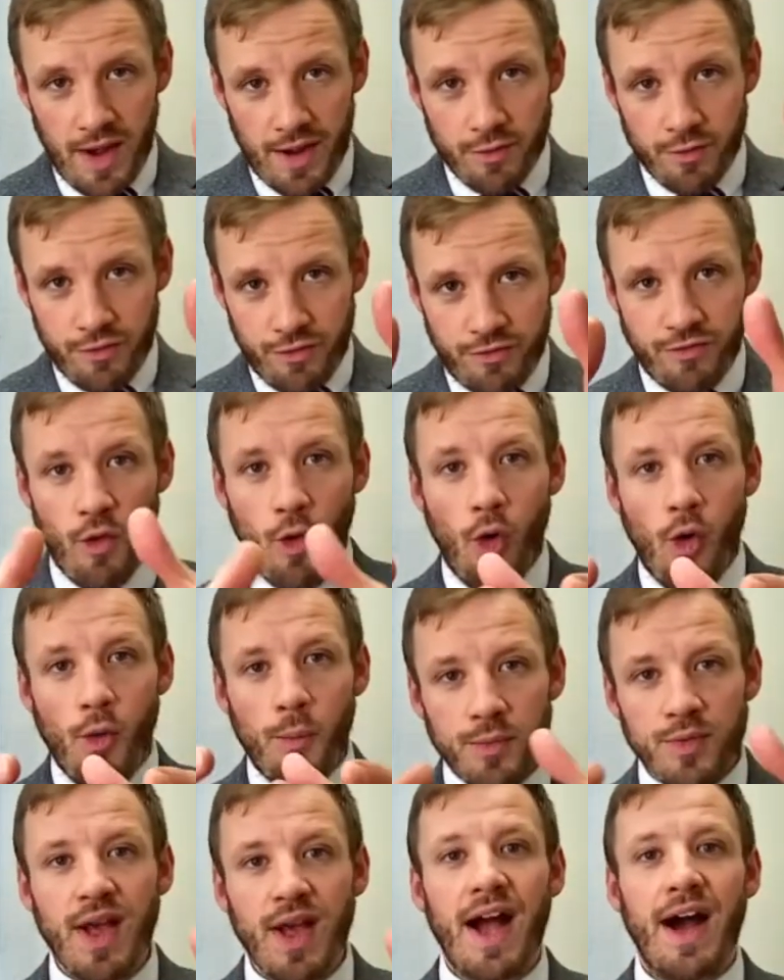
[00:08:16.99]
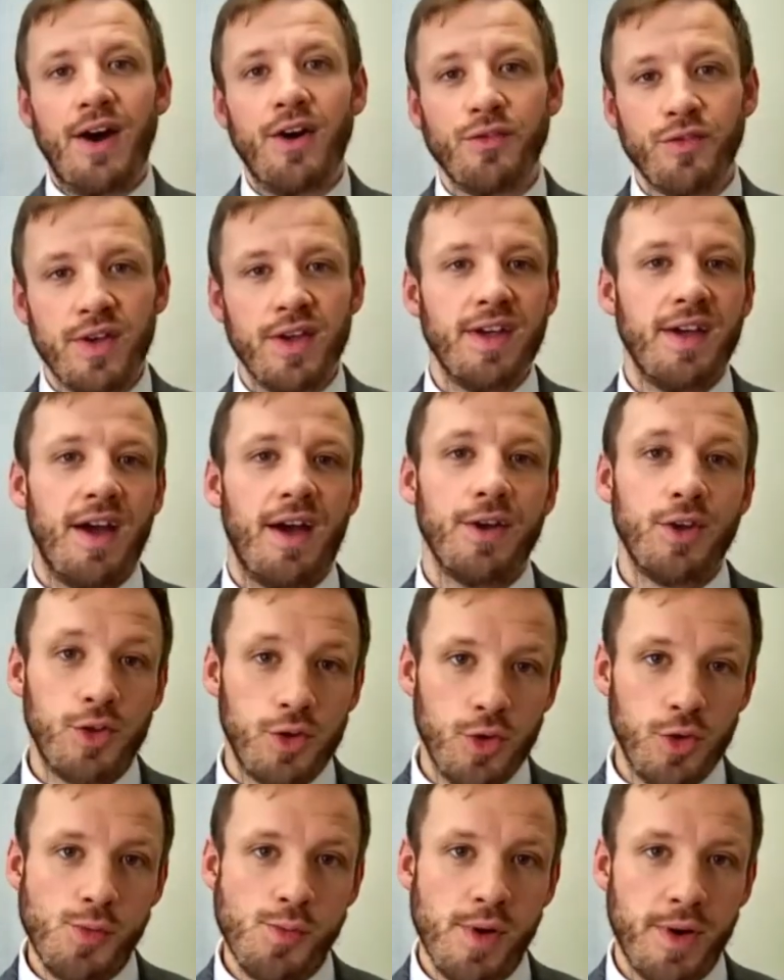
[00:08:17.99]
and forms out of it a
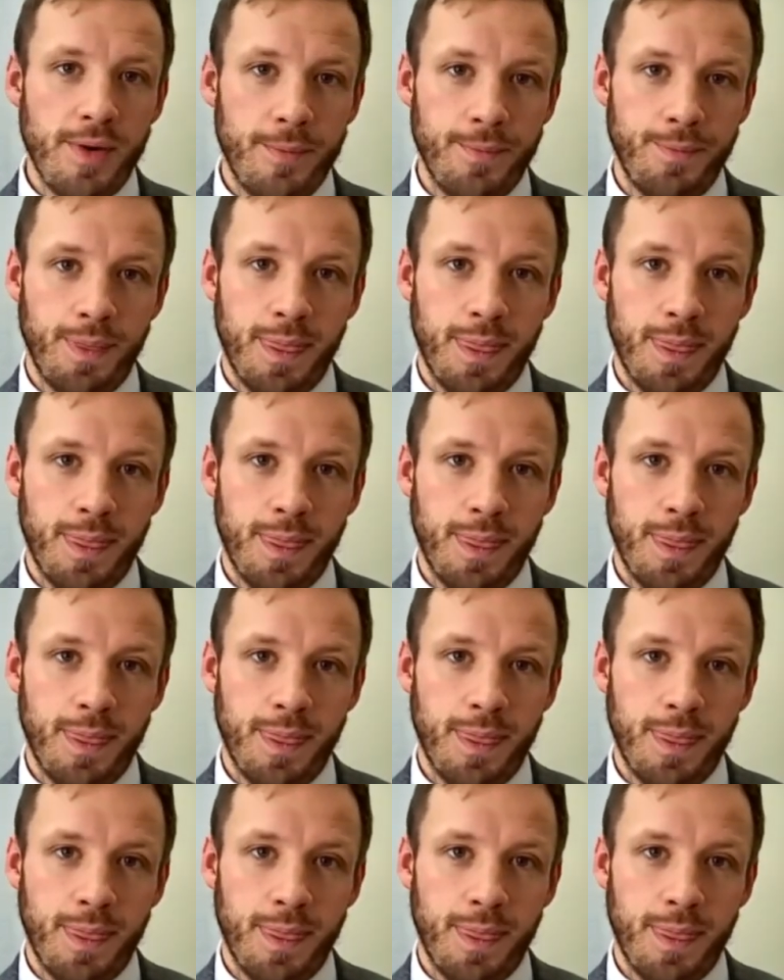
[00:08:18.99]
human.